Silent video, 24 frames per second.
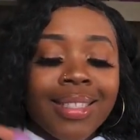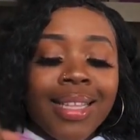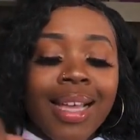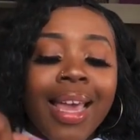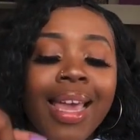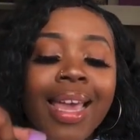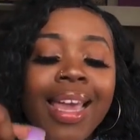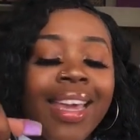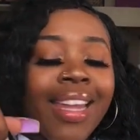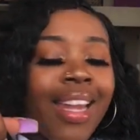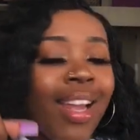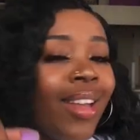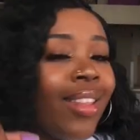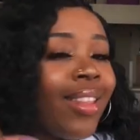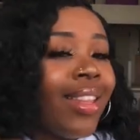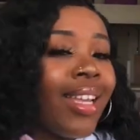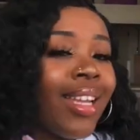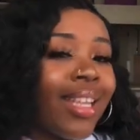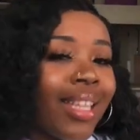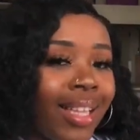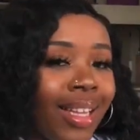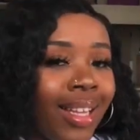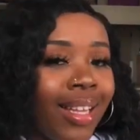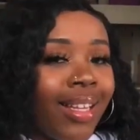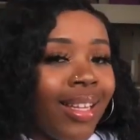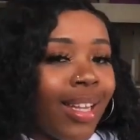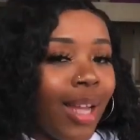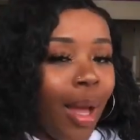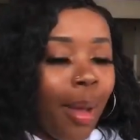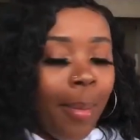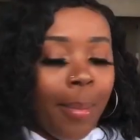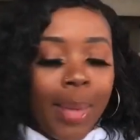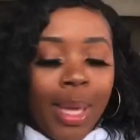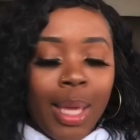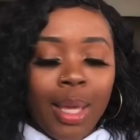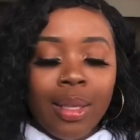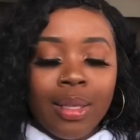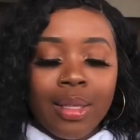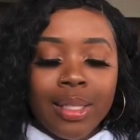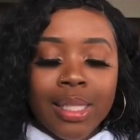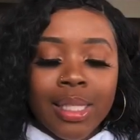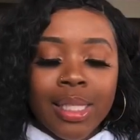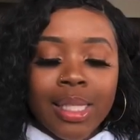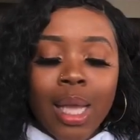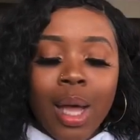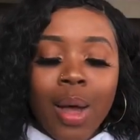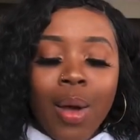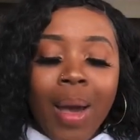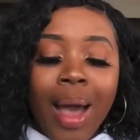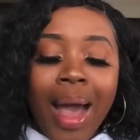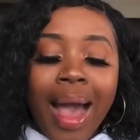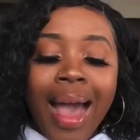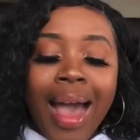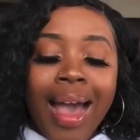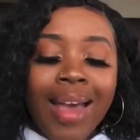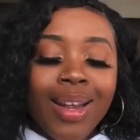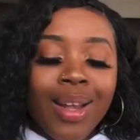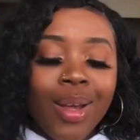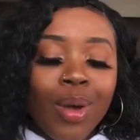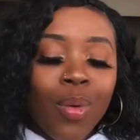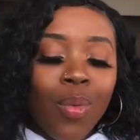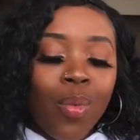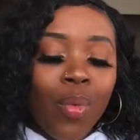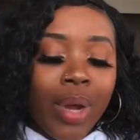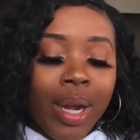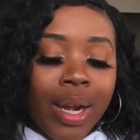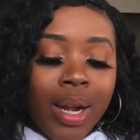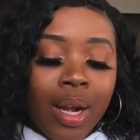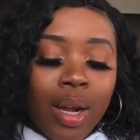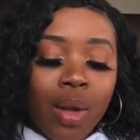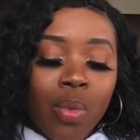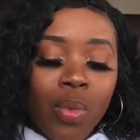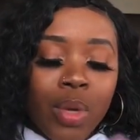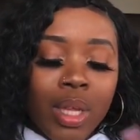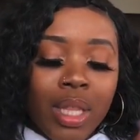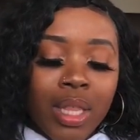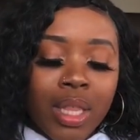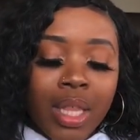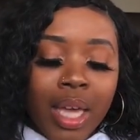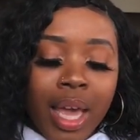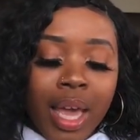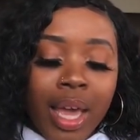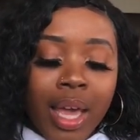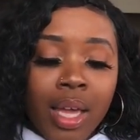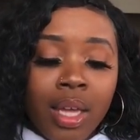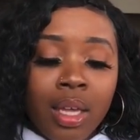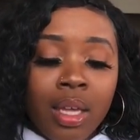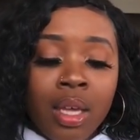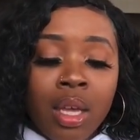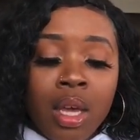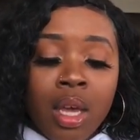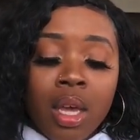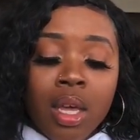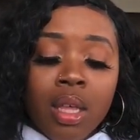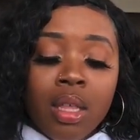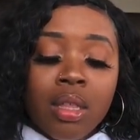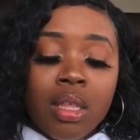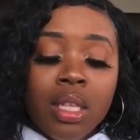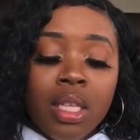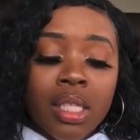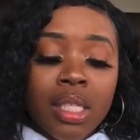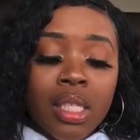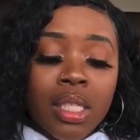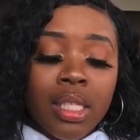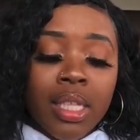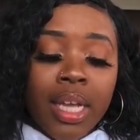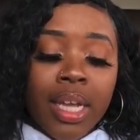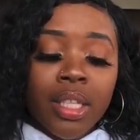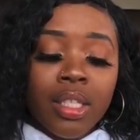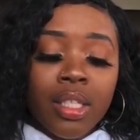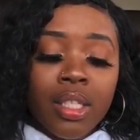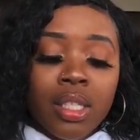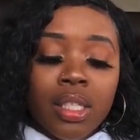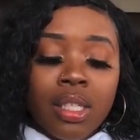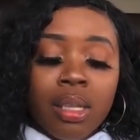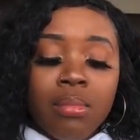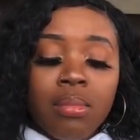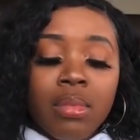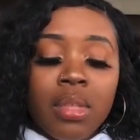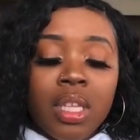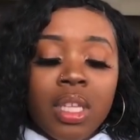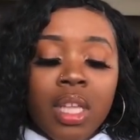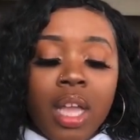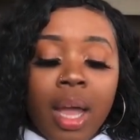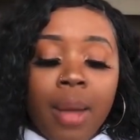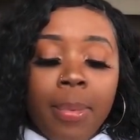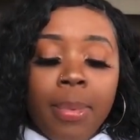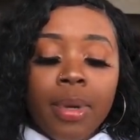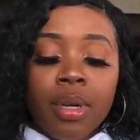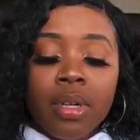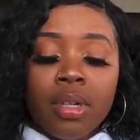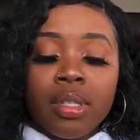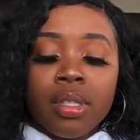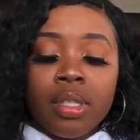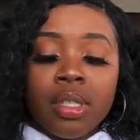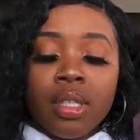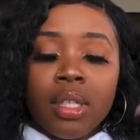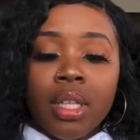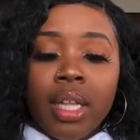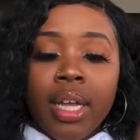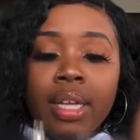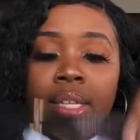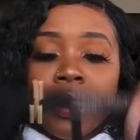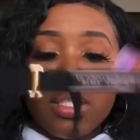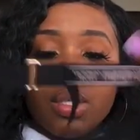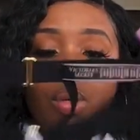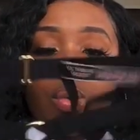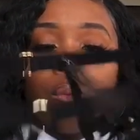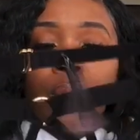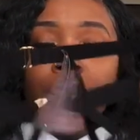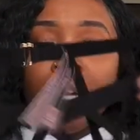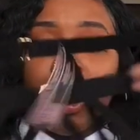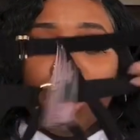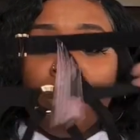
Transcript: don't look good on me, so I don't wear it with that. This is actually something I personally like to wear